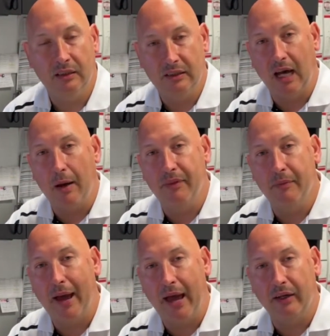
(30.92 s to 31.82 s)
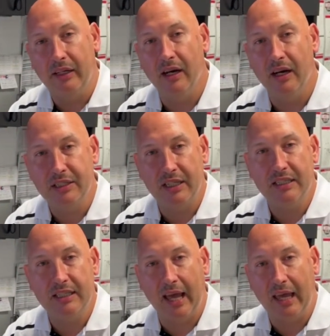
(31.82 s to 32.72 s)
Top of the battery, dust
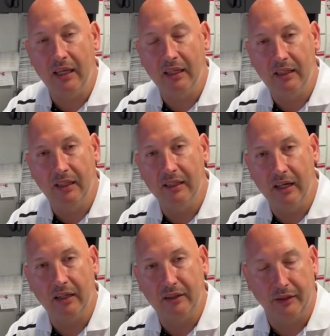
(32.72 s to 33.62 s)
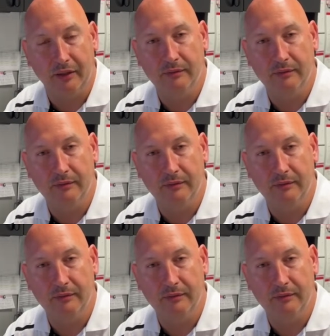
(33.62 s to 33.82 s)
is a conductor.